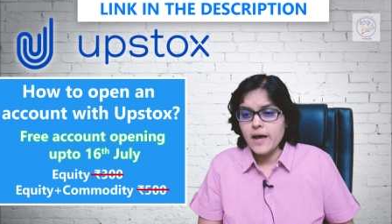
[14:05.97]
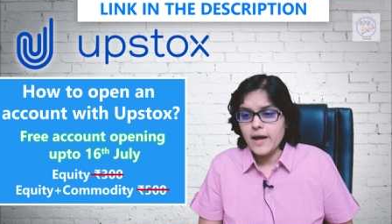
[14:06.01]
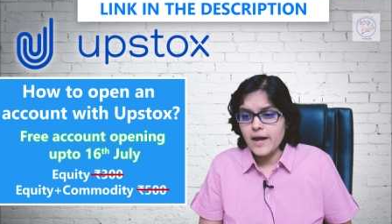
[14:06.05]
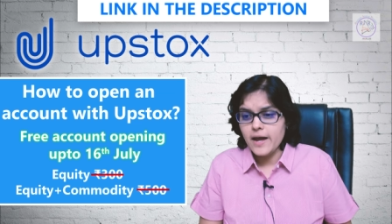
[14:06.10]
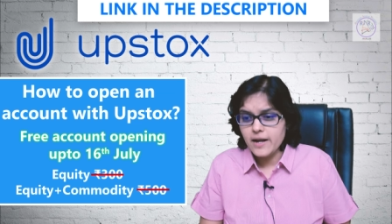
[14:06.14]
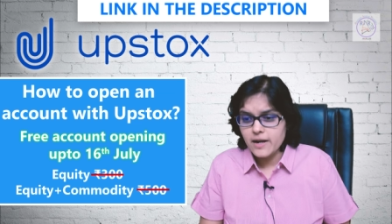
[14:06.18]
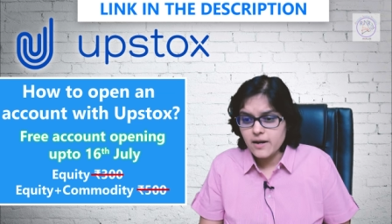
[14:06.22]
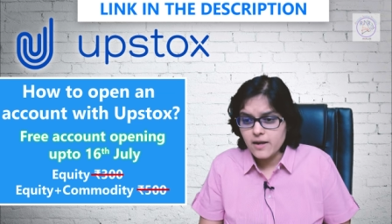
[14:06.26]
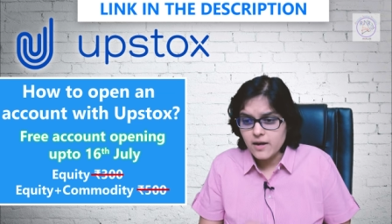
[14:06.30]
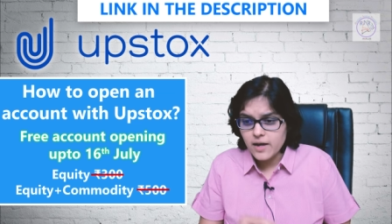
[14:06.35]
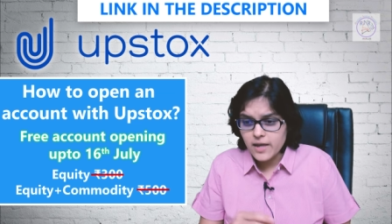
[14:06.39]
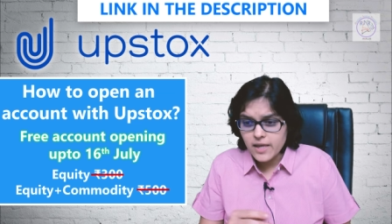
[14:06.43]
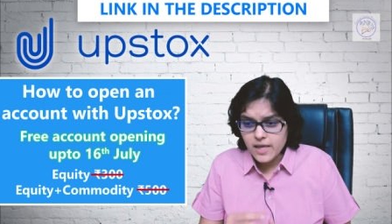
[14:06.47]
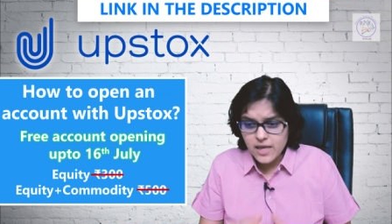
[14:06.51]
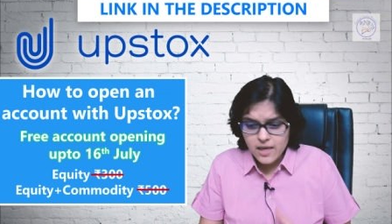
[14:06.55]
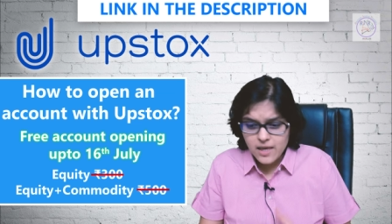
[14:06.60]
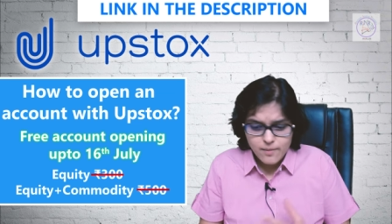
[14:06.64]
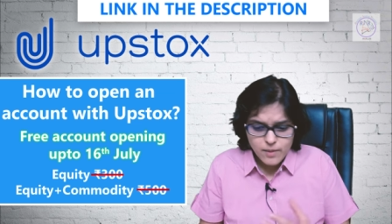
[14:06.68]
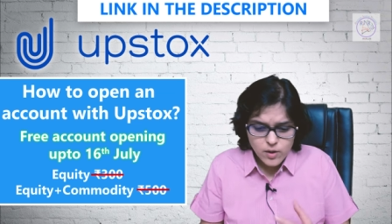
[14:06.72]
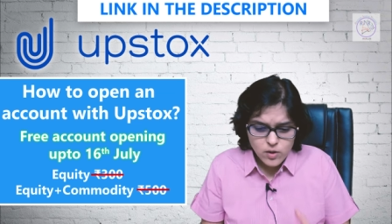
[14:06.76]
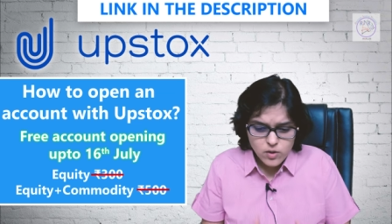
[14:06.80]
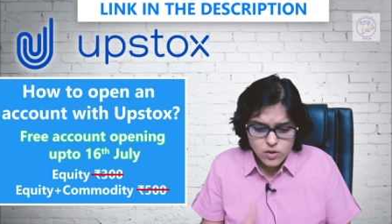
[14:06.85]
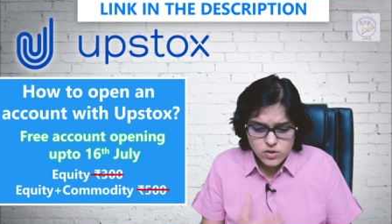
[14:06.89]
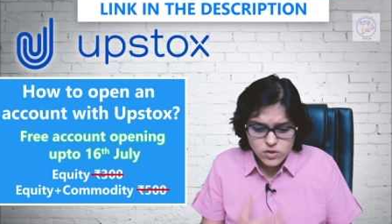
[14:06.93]
and uh, I
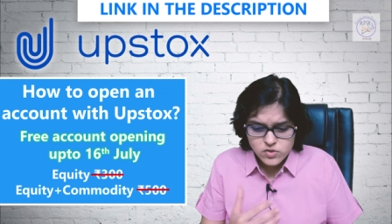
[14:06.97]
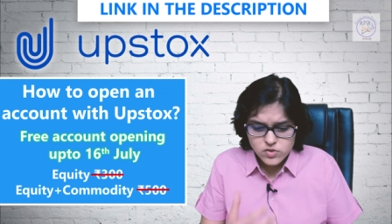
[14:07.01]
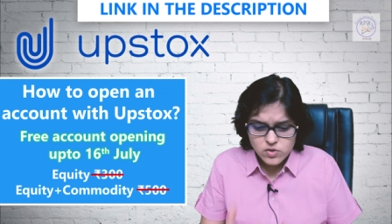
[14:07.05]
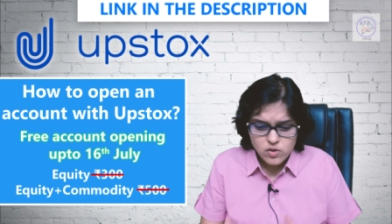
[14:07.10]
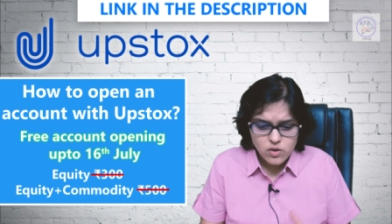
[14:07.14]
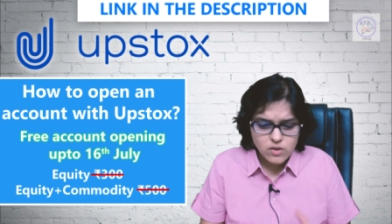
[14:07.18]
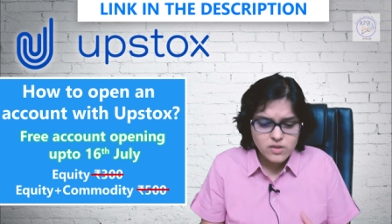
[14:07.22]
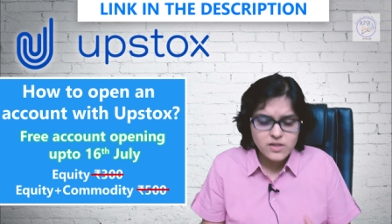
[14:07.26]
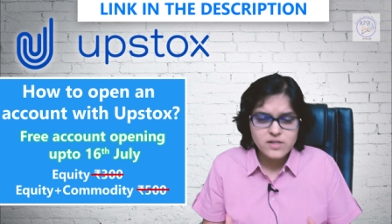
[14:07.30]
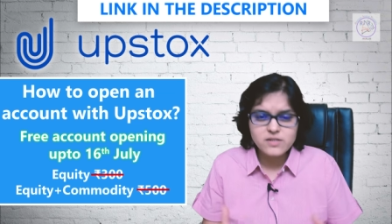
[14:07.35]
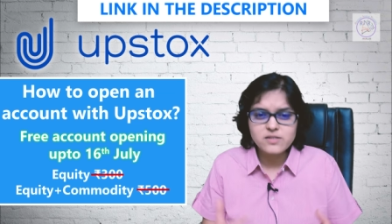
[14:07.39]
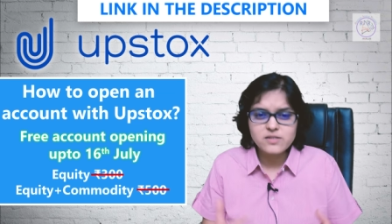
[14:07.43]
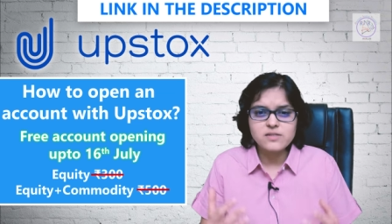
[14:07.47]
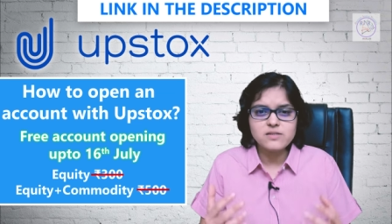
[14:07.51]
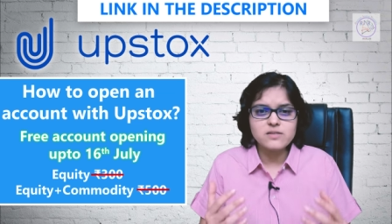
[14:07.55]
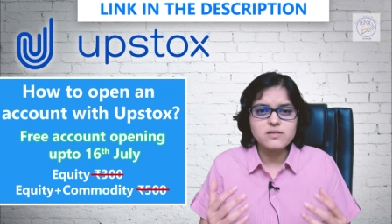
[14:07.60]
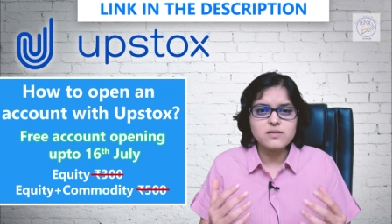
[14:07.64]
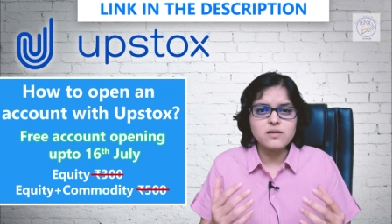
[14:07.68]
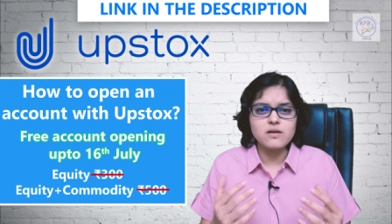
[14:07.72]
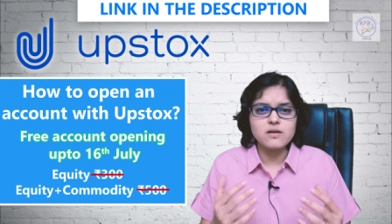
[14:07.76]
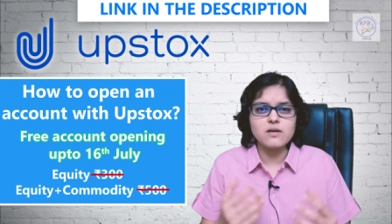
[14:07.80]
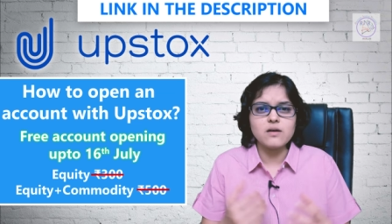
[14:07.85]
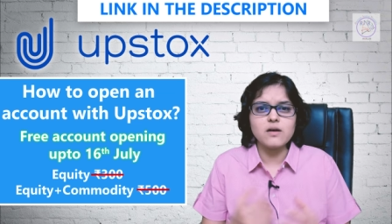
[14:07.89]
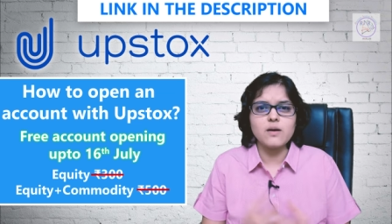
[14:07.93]
came across all this
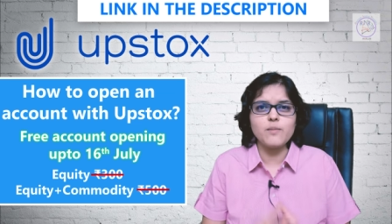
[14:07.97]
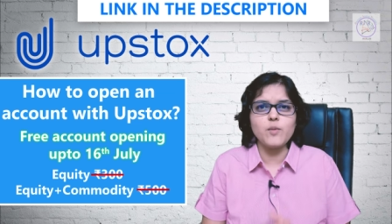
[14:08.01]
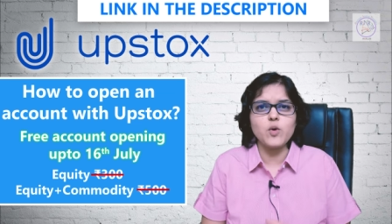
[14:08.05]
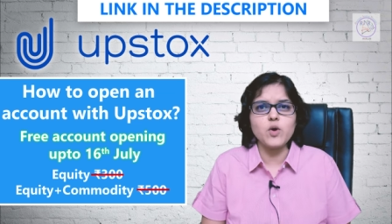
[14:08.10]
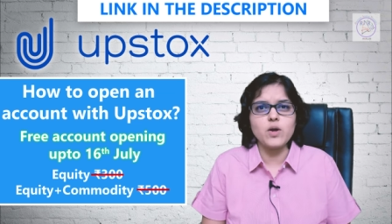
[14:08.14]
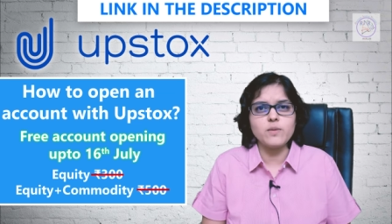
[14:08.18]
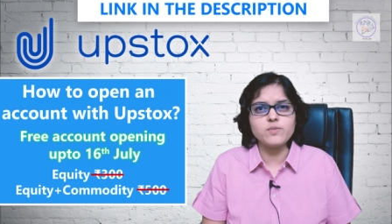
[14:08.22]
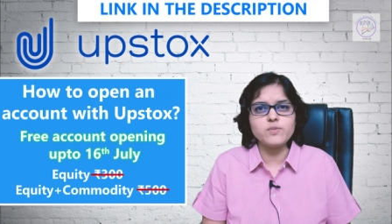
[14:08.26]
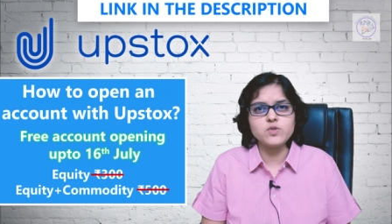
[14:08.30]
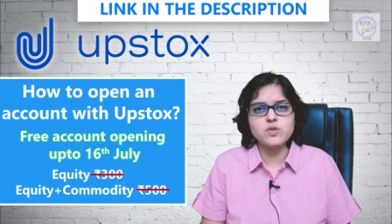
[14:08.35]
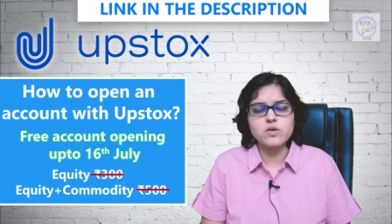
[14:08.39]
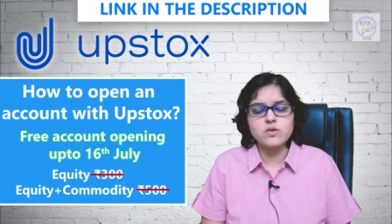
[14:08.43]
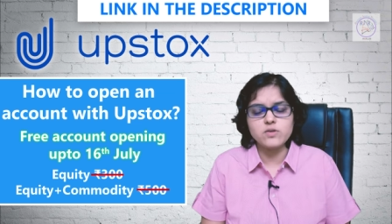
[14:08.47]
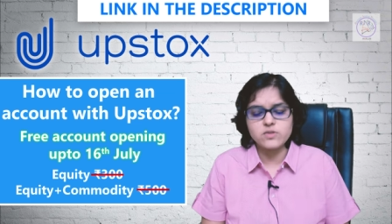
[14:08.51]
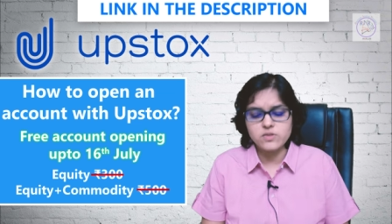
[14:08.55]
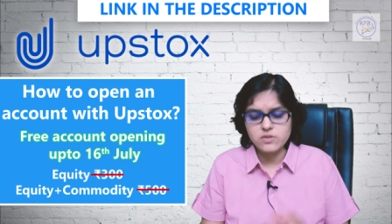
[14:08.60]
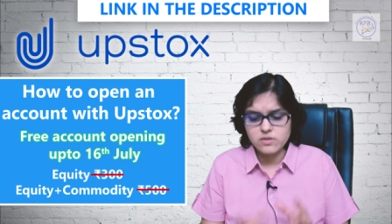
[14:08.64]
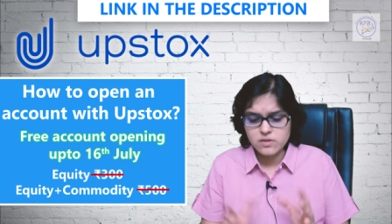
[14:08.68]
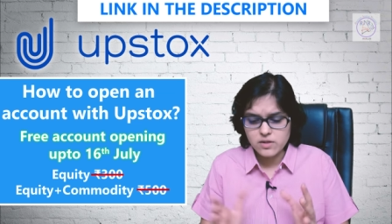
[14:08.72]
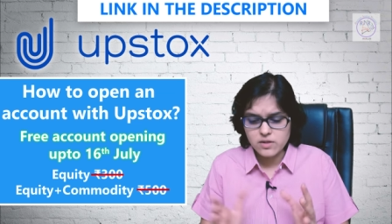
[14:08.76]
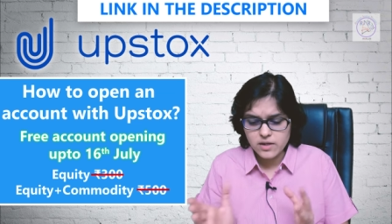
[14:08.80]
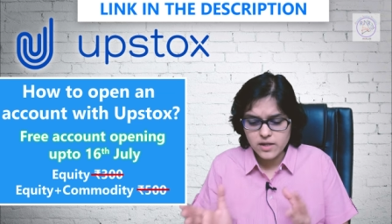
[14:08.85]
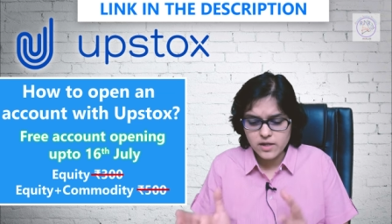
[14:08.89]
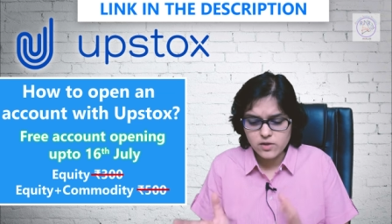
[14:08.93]
uh, about Upstox,
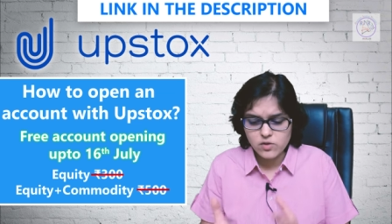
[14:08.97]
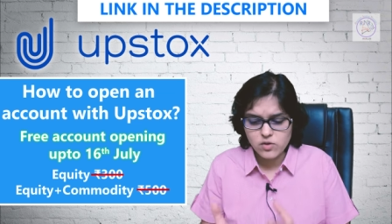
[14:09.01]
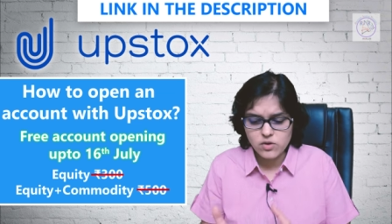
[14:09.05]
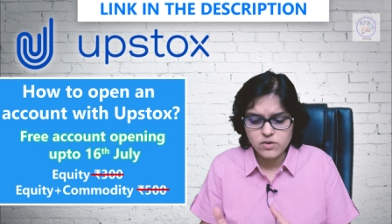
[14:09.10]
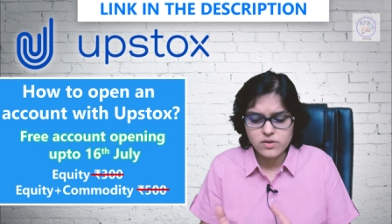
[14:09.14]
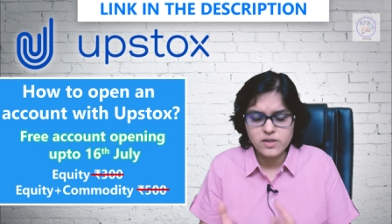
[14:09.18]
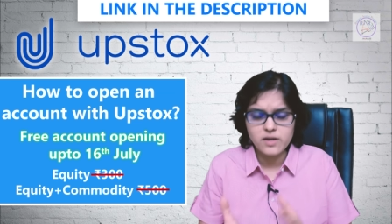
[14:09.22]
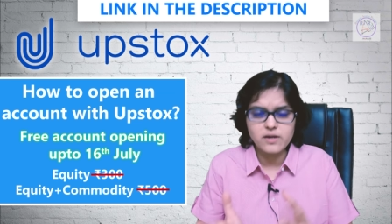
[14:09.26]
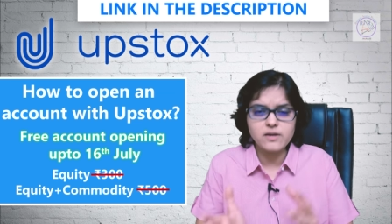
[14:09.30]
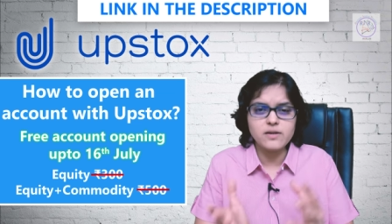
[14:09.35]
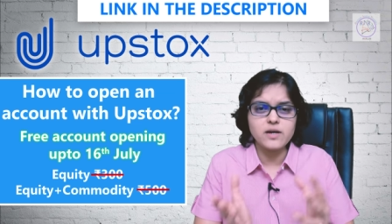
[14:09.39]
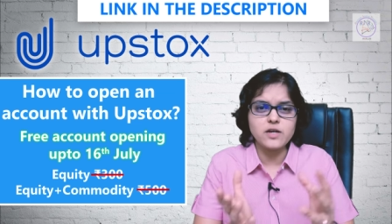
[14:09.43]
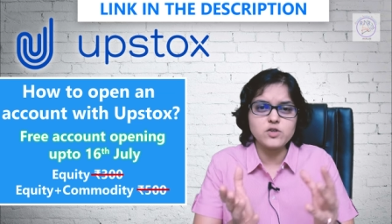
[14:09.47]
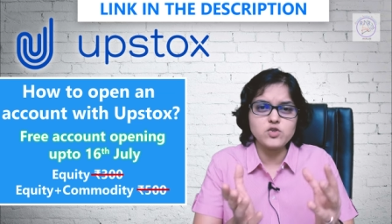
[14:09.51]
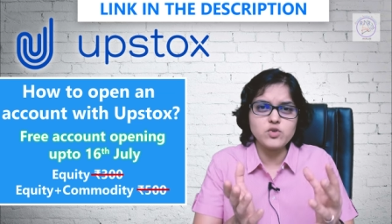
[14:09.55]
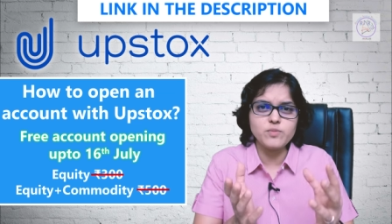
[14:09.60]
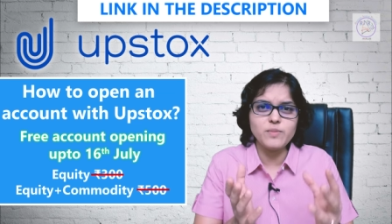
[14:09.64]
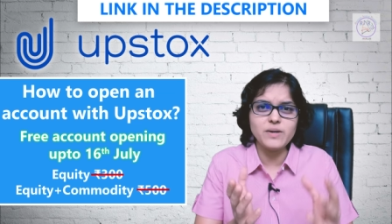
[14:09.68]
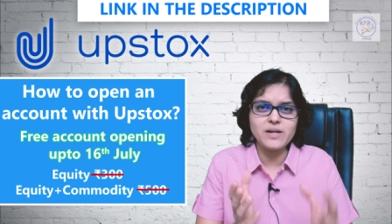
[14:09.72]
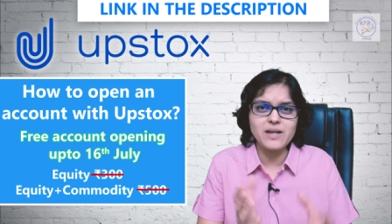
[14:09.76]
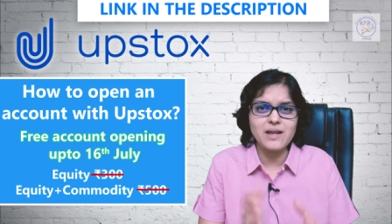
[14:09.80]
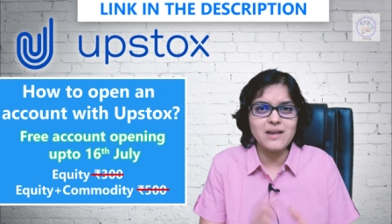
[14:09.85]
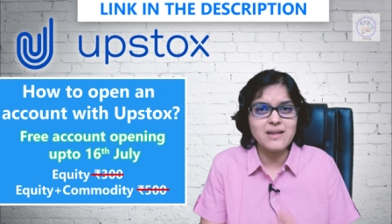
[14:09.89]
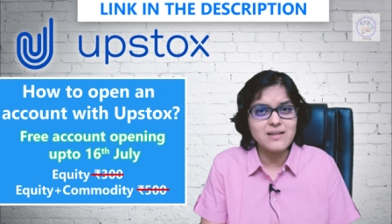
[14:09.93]
and I thought that I should
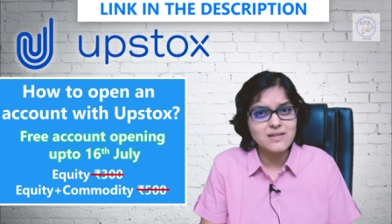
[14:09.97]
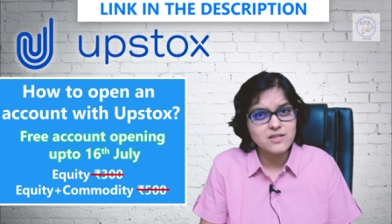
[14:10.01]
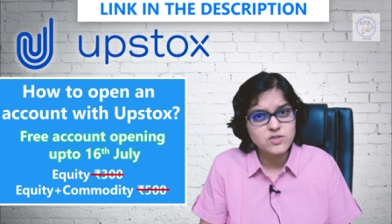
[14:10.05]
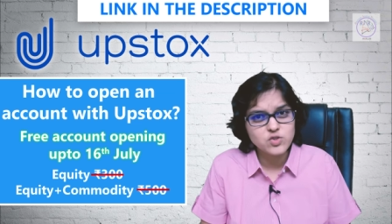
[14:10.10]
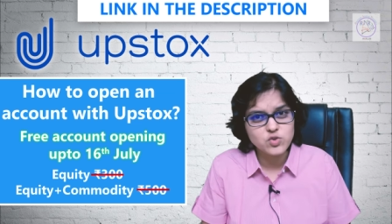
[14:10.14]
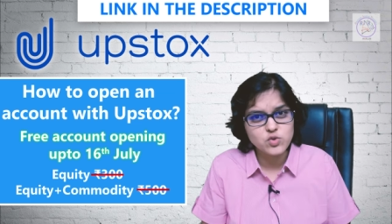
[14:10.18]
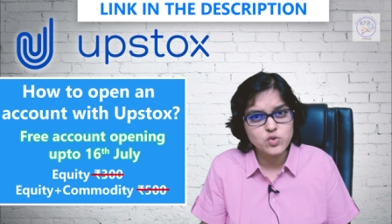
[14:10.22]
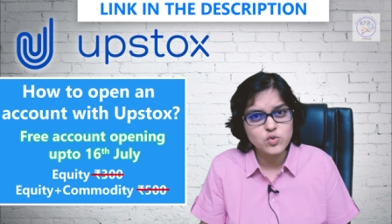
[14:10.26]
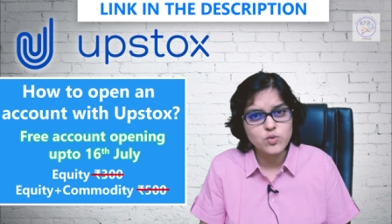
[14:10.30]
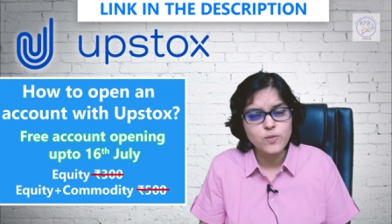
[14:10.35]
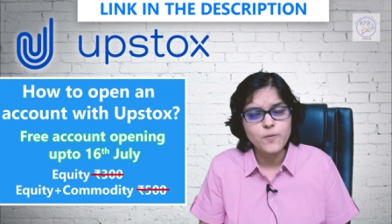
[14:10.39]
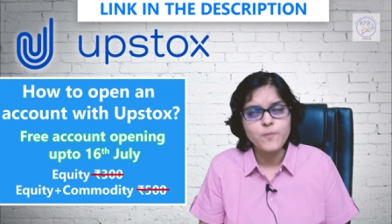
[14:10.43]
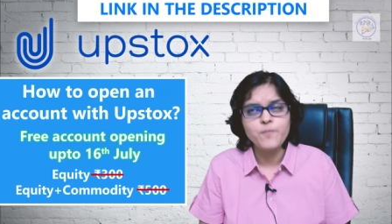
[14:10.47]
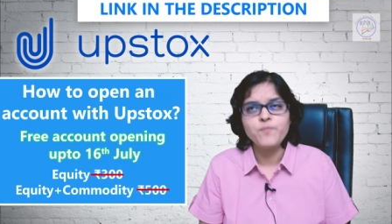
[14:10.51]
be telling this to you.